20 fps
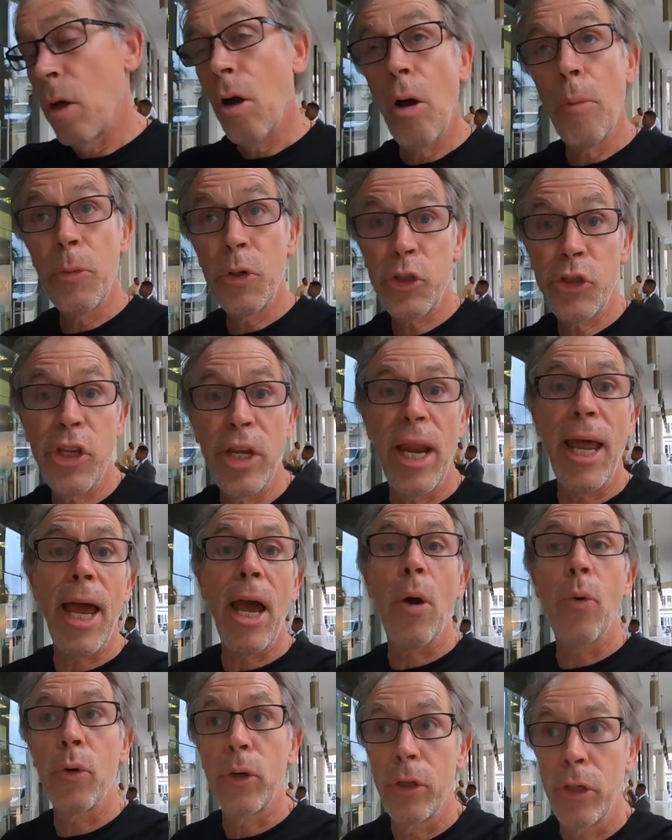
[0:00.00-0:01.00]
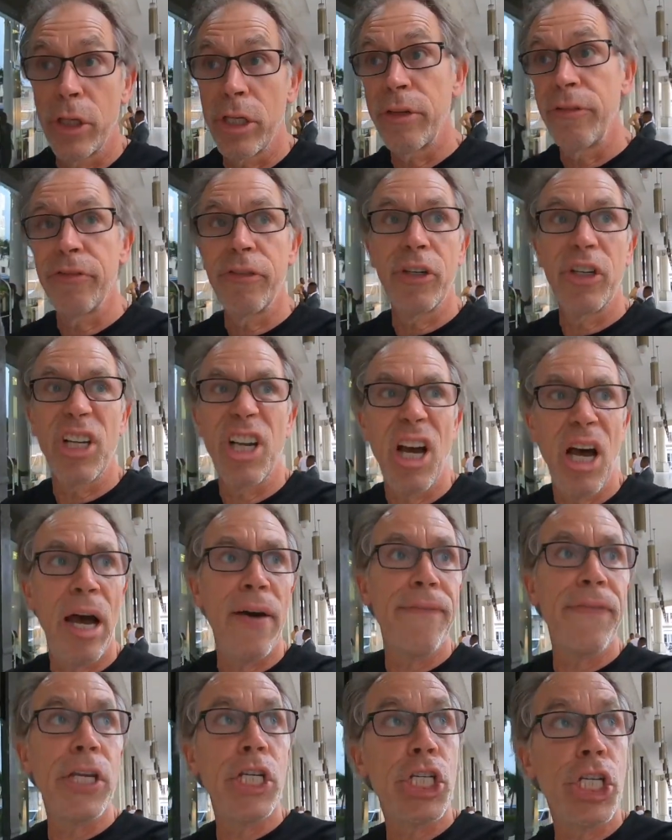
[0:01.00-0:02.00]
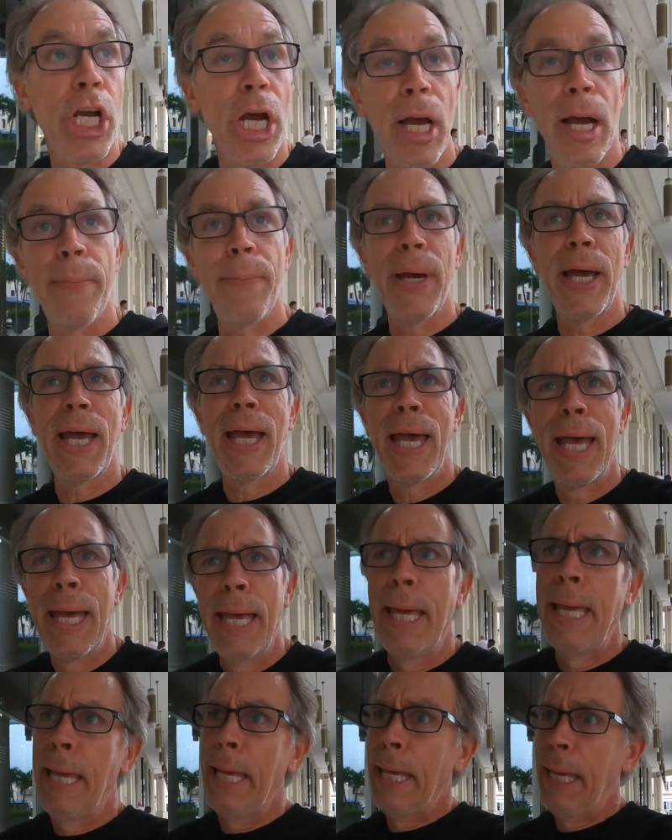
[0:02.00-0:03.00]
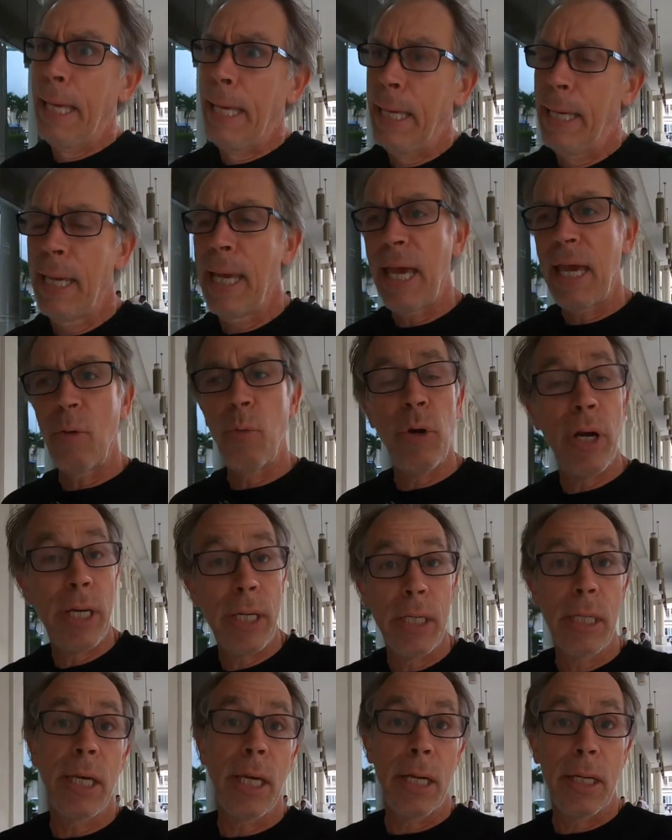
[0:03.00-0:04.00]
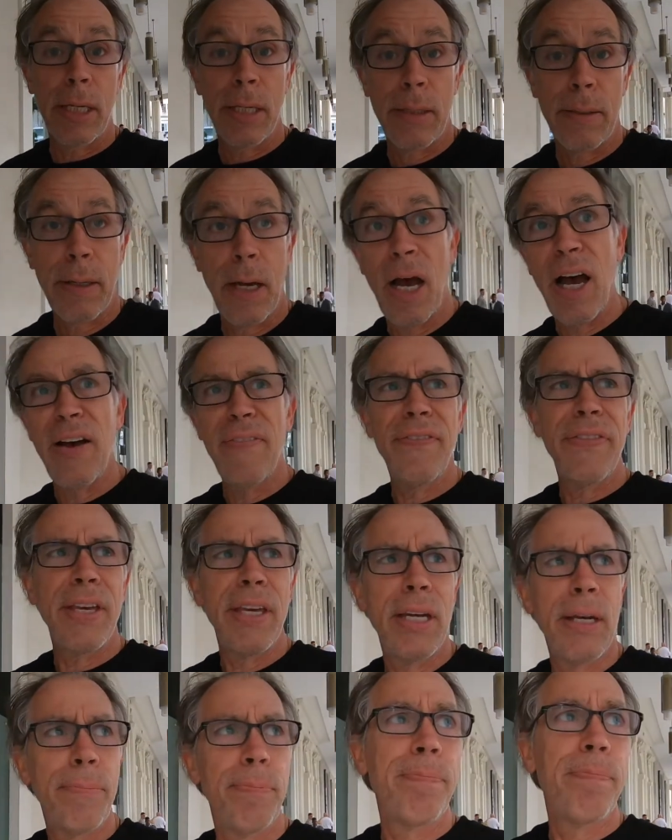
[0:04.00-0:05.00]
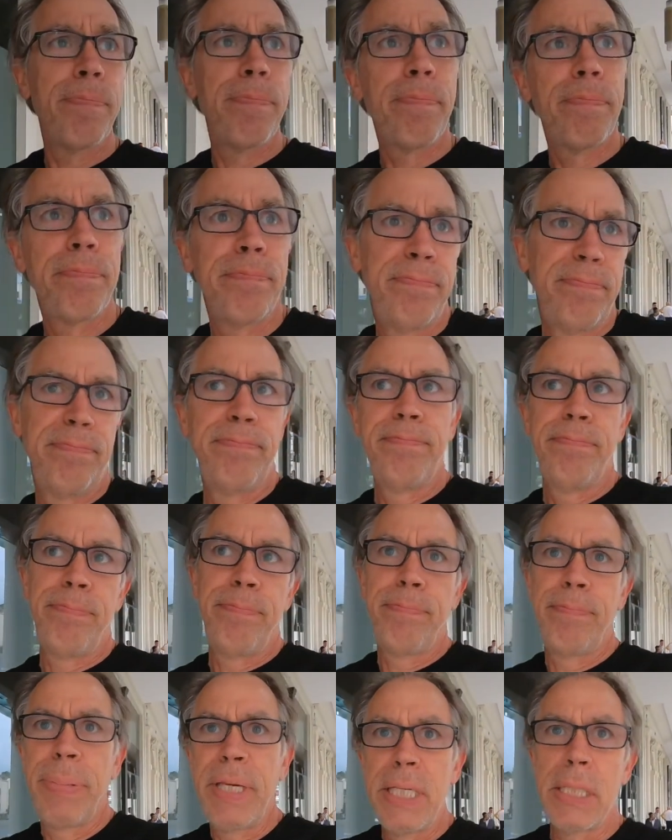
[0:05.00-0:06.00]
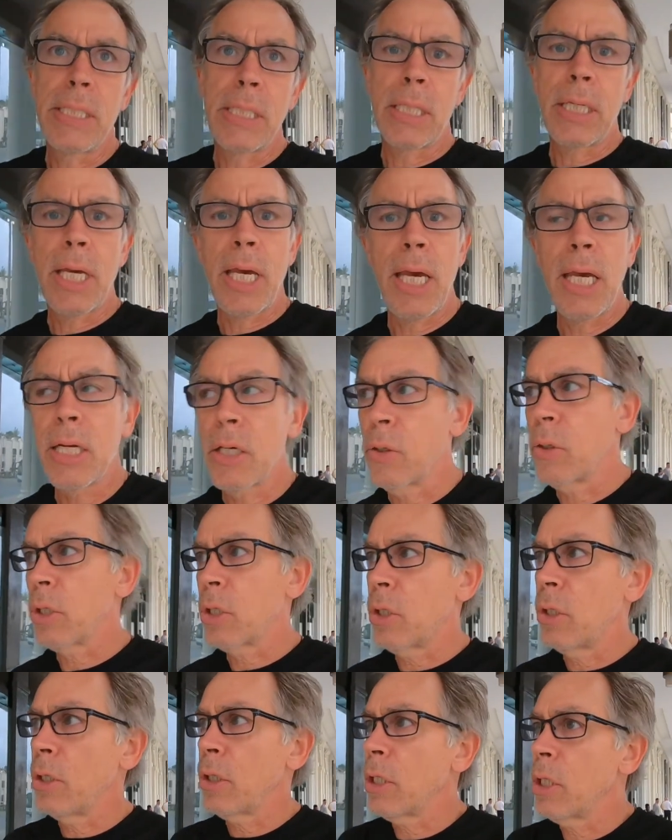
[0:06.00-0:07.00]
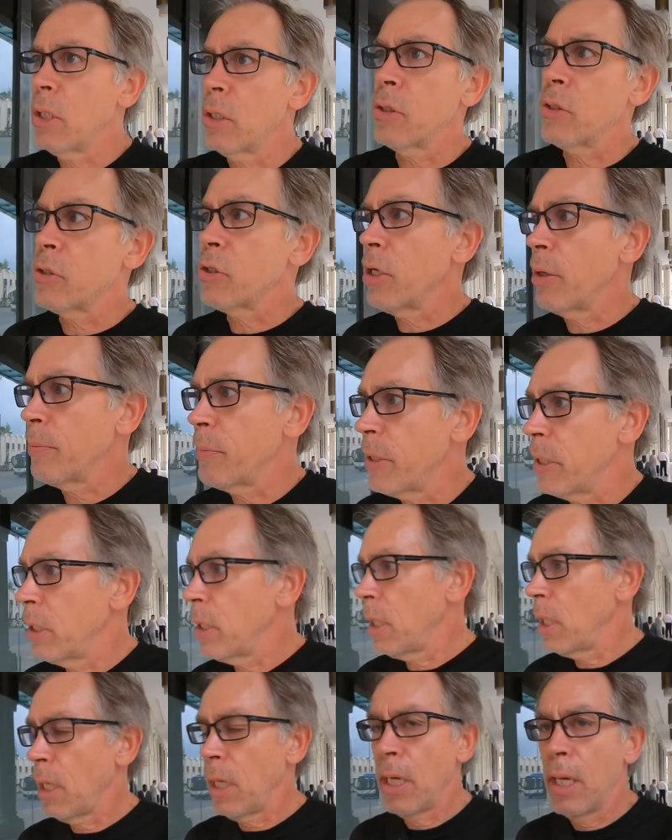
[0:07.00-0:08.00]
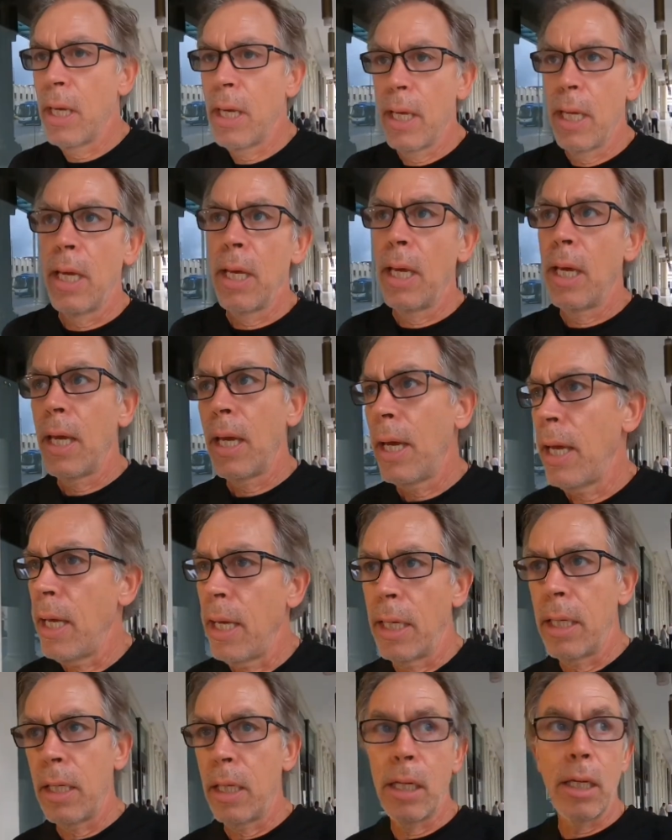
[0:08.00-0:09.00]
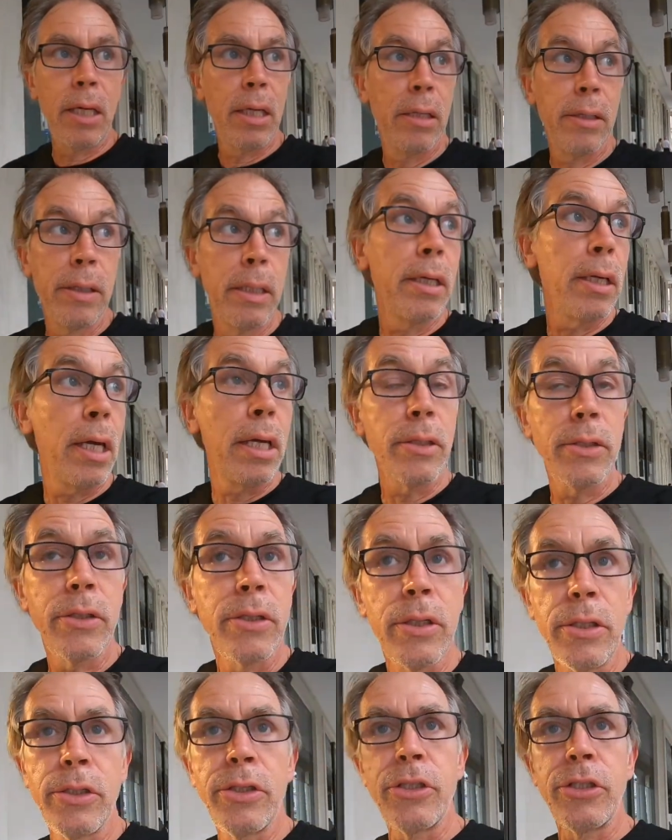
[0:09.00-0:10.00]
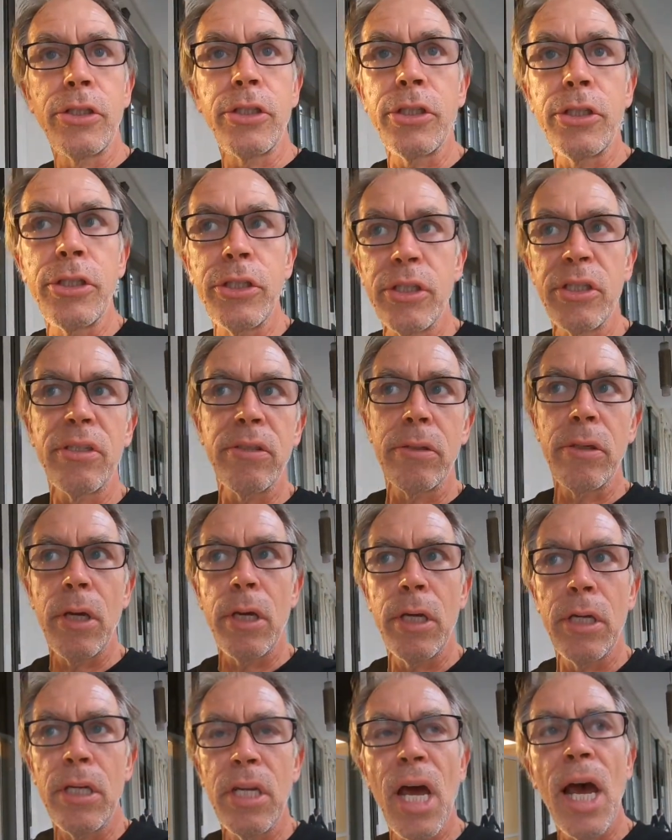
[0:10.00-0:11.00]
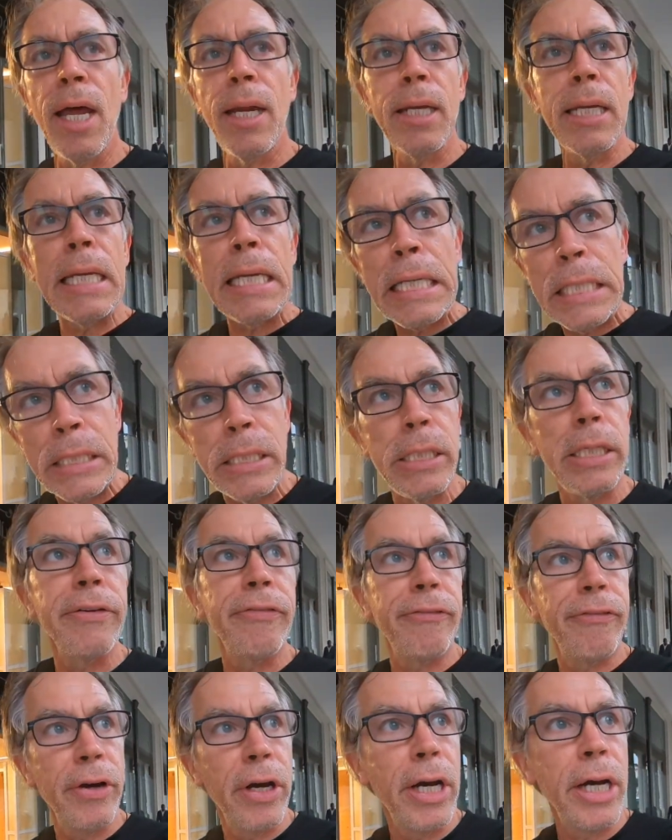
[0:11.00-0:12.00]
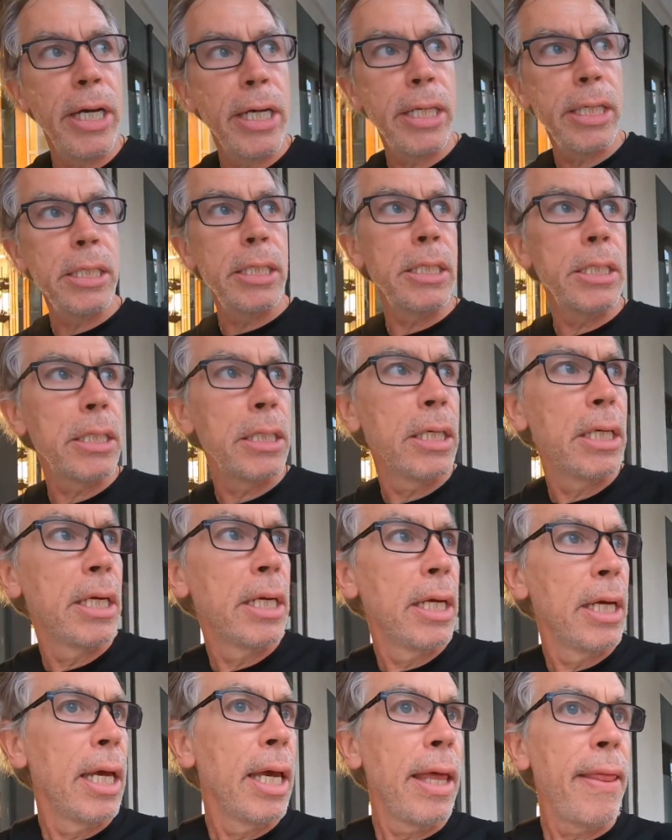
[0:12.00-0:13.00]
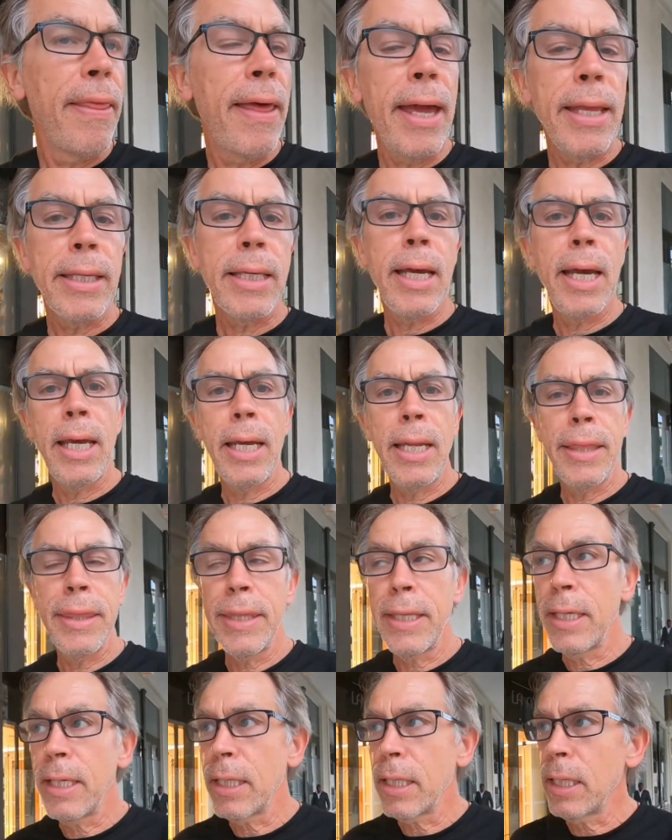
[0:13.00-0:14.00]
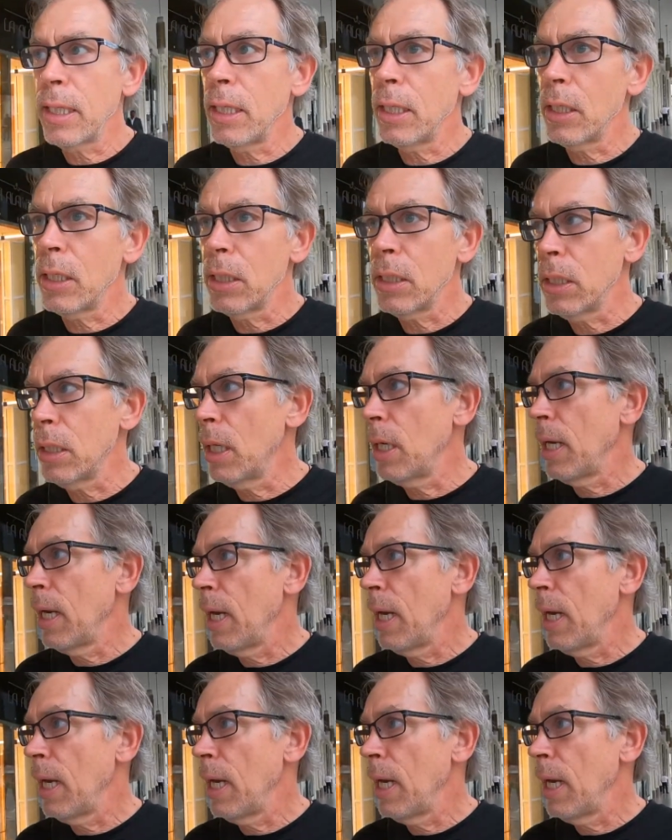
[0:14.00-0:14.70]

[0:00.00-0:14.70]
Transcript: almost an hour looking for a coffee shop where I can get a coffee and a piece of cake or a cookie or something. And it's just not easy to find that kind of thing here.